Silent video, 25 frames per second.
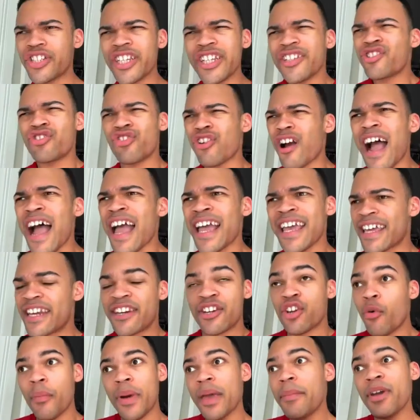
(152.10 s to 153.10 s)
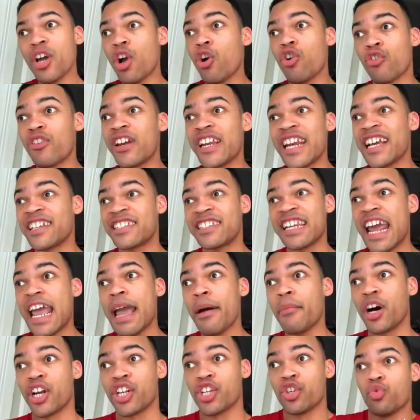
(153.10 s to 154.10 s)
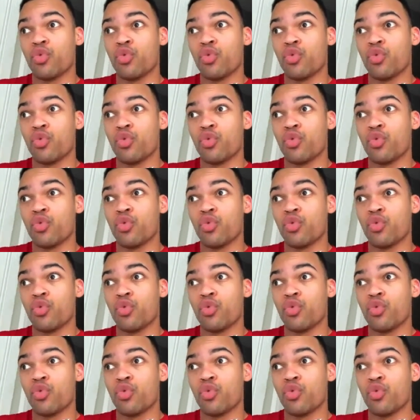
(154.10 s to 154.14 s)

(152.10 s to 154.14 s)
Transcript: Just try it. Don't make me go green eggs and ham on